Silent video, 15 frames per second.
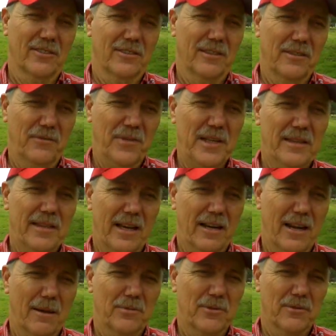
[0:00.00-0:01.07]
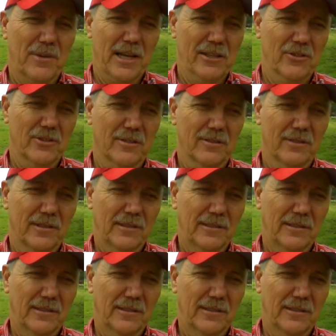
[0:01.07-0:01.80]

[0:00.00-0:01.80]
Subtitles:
or defeat that observation,